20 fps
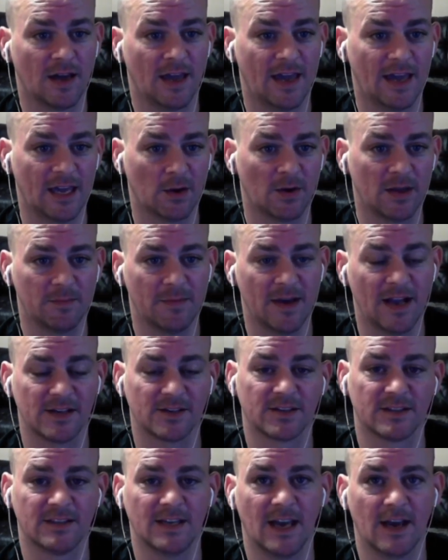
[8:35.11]
AoE magic
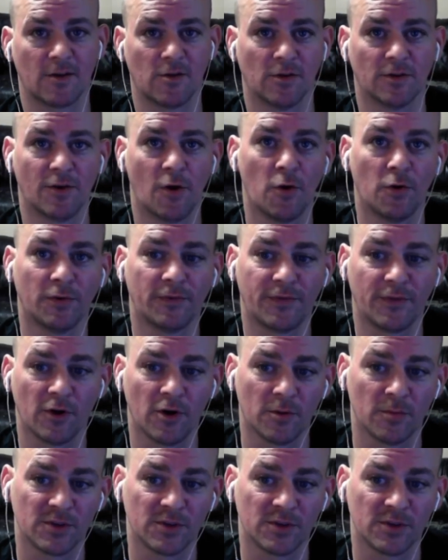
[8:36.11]
attack called Hold Firm,